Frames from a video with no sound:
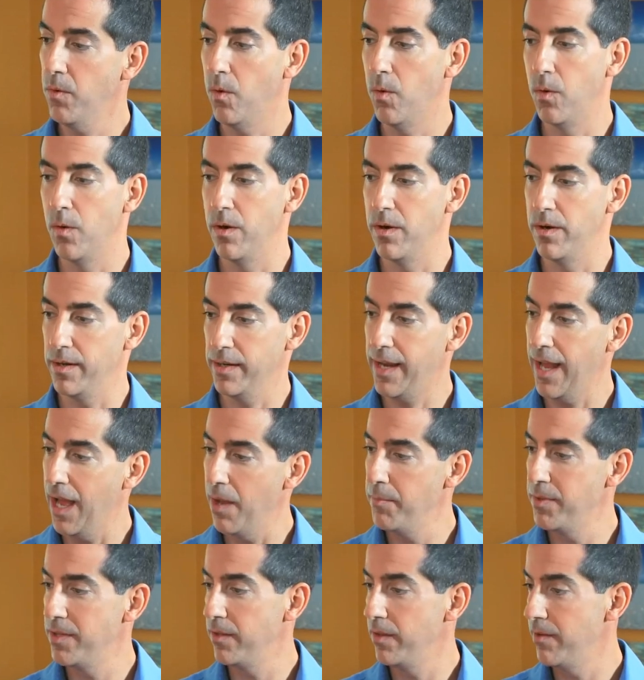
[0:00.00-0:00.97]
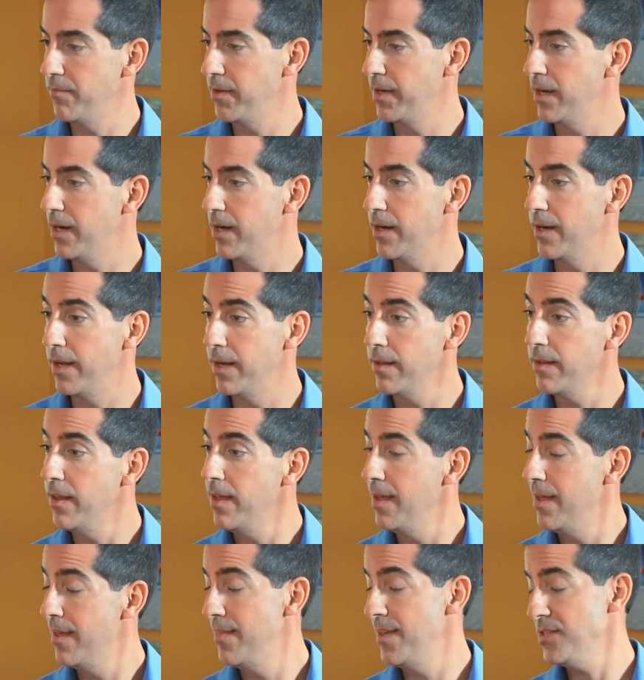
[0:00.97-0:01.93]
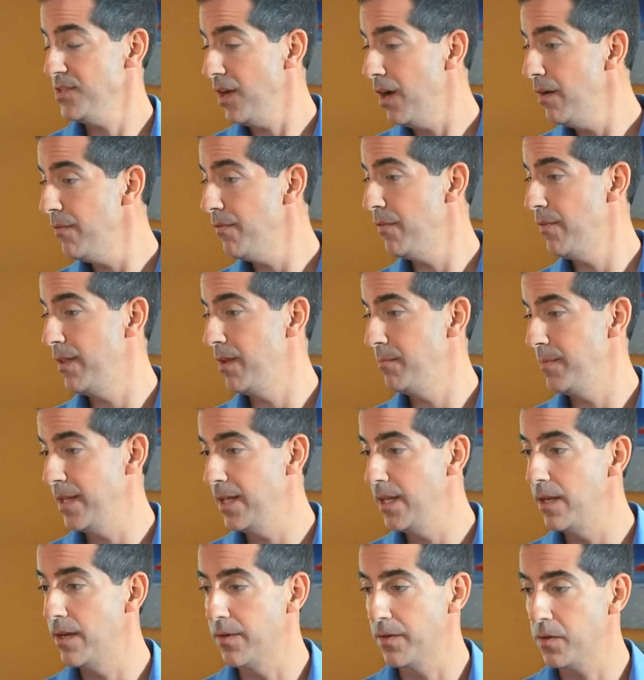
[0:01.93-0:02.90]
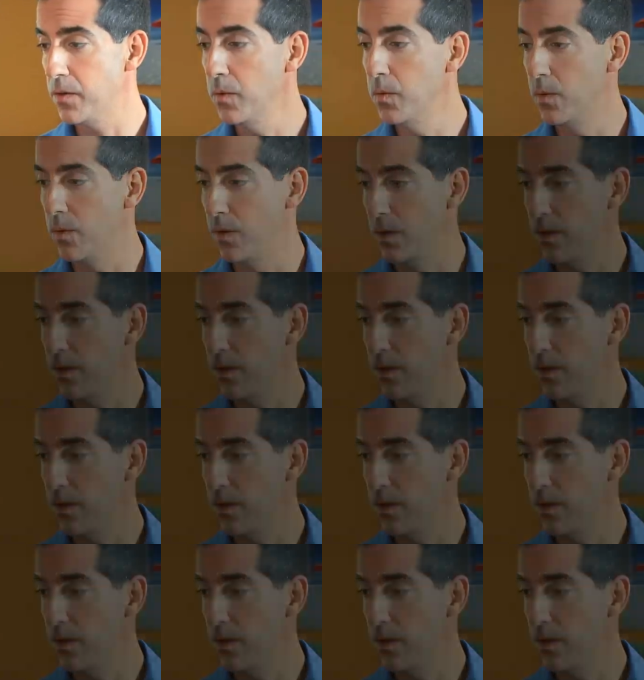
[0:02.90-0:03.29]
or a common living area that's hard for them to heat or cool.